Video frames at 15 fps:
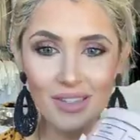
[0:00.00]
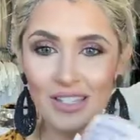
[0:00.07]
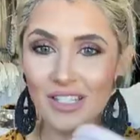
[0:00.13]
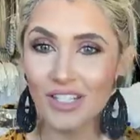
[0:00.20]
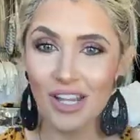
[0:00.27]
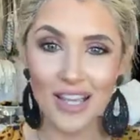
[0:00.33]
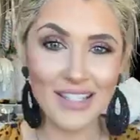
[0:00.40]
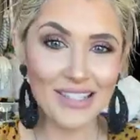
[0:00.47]

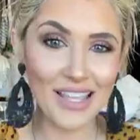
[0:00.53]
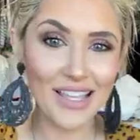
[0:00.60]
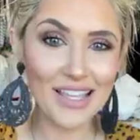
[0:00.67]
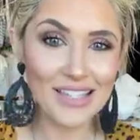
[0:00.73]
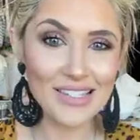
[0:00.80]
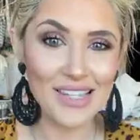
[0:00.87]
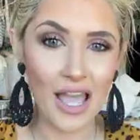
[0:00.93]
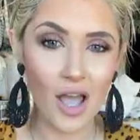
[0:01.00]
Just like
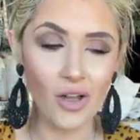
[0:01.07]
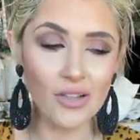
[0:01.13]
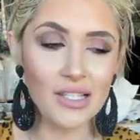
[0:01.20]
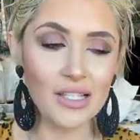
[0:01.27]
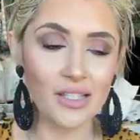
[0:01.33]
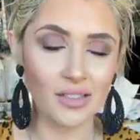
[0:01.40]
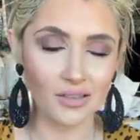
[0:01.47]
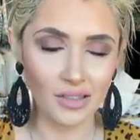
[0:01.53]
it sounds,
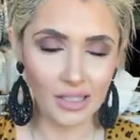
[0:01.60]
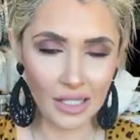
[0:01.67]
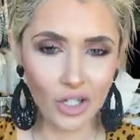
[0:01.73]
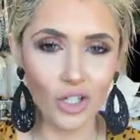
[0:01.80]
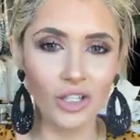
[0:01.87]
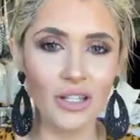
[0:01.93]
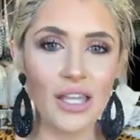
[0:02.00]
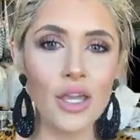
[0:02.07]
it's
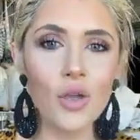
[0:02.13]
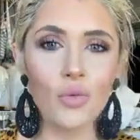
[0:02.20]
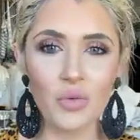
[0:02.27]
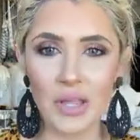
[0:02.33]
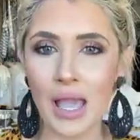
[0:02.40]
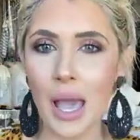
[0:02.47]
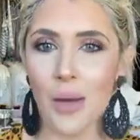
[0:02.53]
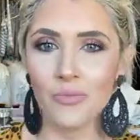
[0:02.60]
literally
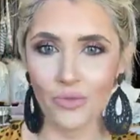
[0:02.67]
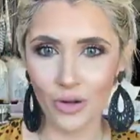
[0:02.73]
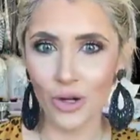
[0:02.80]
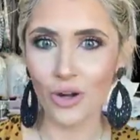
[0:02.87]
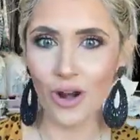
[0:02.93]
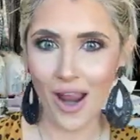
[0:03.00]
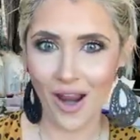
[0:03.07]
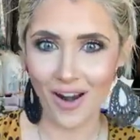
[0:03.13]
rehab for
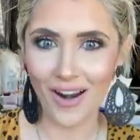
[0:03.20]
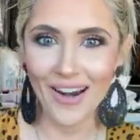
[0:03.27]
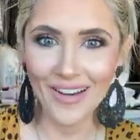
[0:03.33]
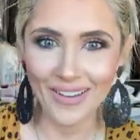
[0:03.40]
your hair.